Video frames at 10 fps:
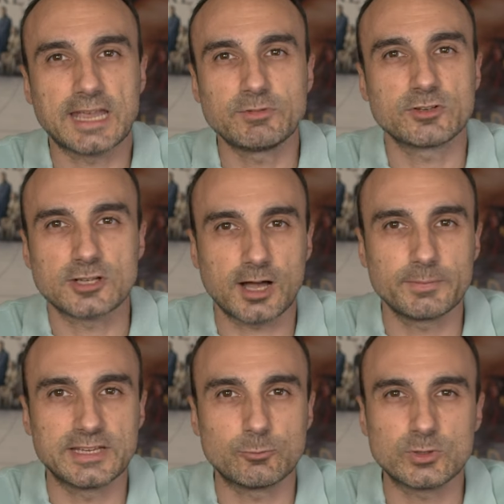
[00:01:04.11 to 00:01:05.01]
came to
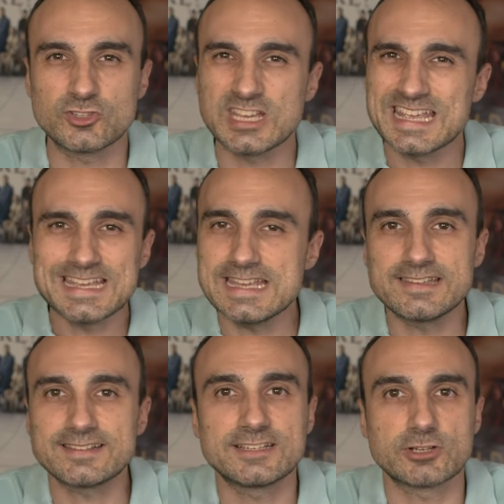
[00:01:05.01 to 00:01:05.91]
comedy, which
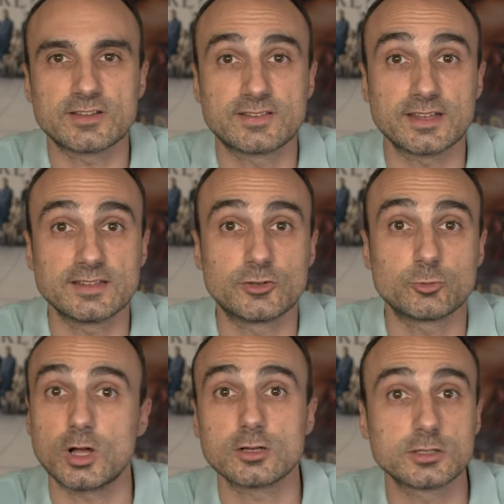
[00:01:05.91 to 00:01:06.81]
easily transcended
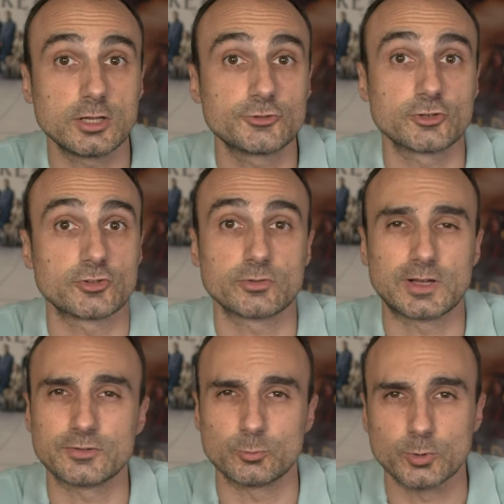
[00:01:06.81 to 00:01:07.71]
to all cultures
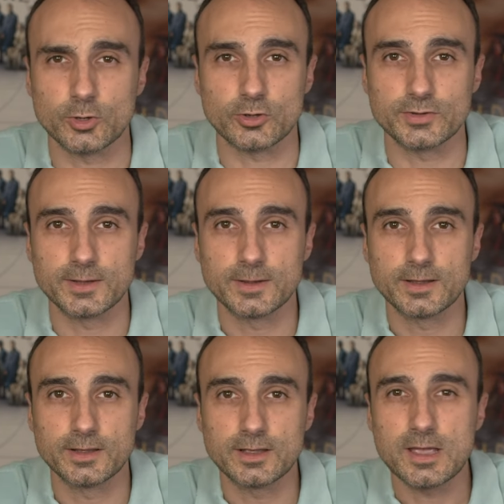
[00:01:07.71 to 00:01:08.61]
around the world.
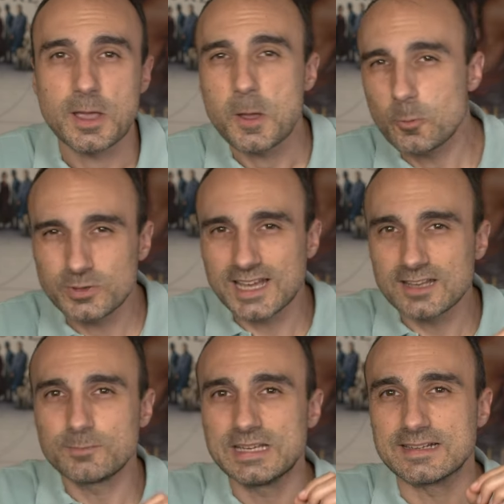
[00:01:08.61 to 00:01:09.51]
With
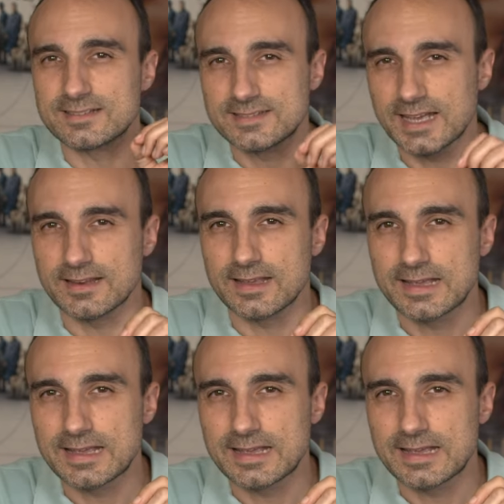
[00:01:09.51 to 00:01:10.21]
that being said,